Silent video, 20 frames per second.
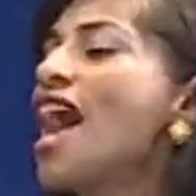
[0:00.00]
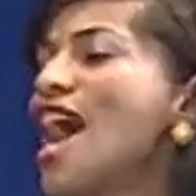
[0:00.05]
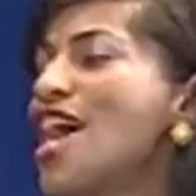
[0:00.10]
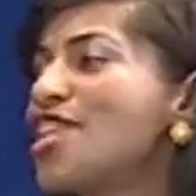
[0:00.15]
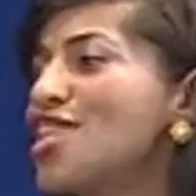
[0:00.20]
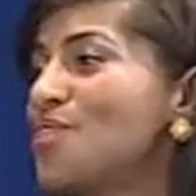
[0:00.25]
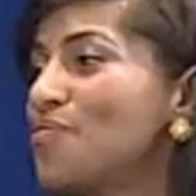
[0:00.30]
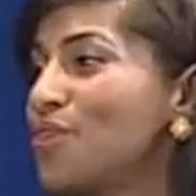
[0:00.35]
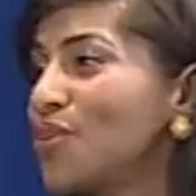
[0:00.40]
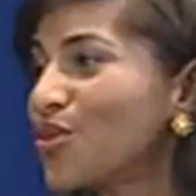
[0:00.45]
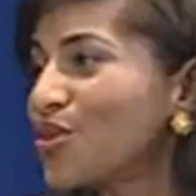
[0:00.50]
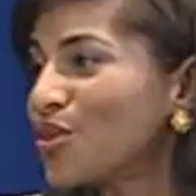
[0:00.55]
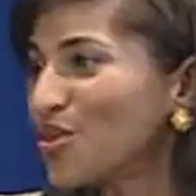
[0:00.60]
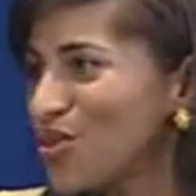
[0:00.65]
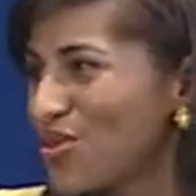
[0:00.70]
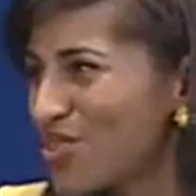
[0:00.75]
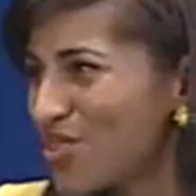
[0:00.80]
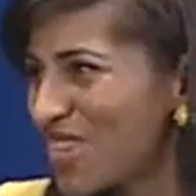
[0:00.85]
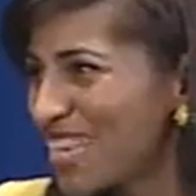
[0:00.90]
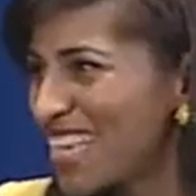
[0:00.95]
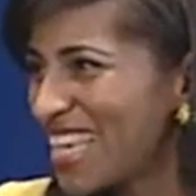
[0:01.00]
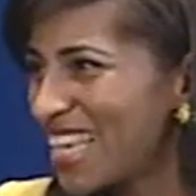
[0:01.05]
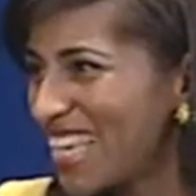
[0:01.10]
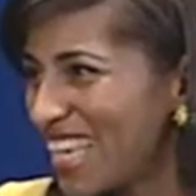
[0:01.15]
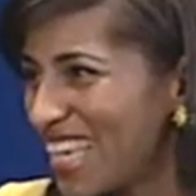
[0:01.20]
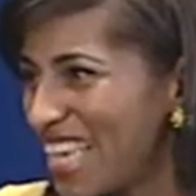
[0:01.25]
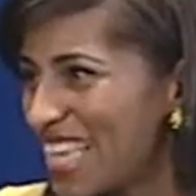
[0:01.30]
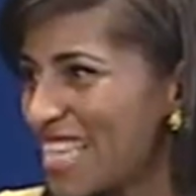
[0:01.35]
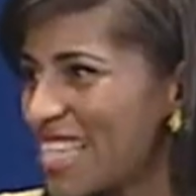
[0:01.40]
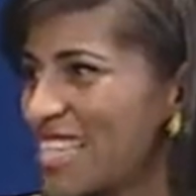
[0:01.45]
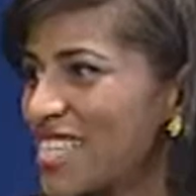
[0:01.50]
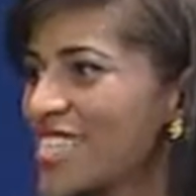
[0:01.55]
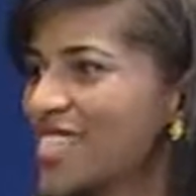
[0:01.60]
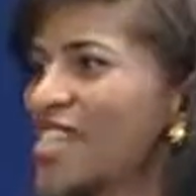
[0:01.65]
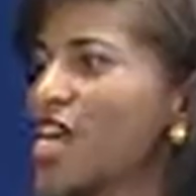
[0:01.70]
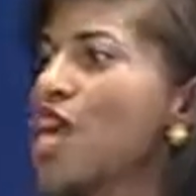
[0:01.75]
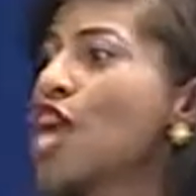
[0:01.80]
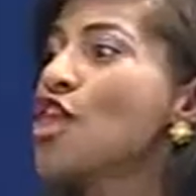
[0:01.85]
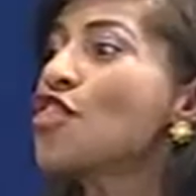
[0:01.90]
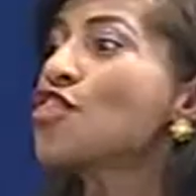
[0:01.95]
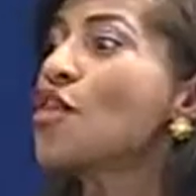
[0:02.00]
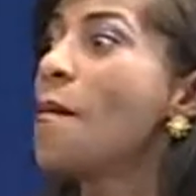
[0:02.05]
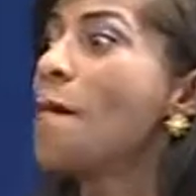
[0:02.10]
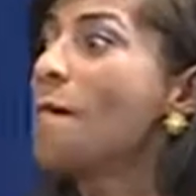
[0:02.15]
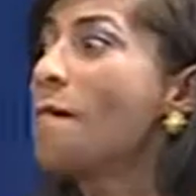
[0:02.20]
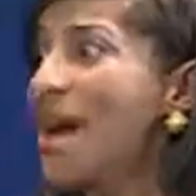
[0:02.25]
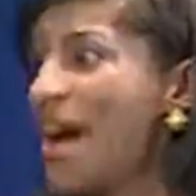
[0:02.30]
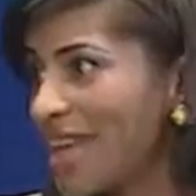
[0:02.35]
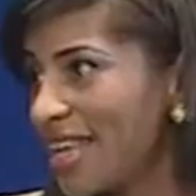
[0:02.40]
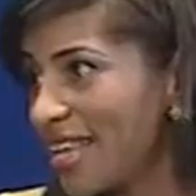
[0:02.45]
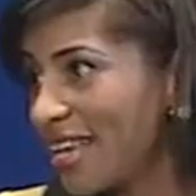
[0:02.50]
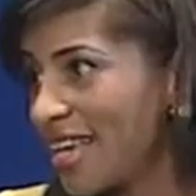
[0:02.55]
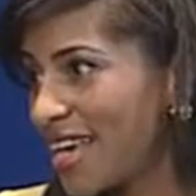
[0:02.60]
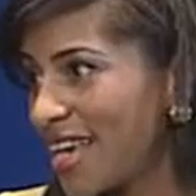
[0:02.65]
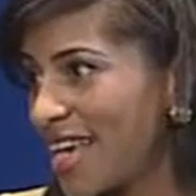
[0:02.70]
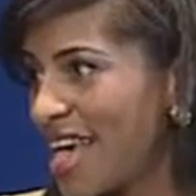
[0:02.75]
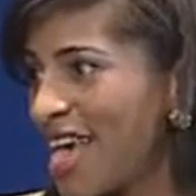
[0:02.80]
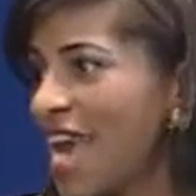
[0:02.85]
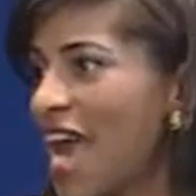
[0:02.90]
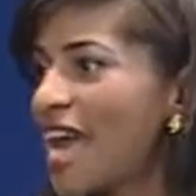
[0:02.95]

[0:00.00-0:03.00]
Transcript: And number 3 is the mic.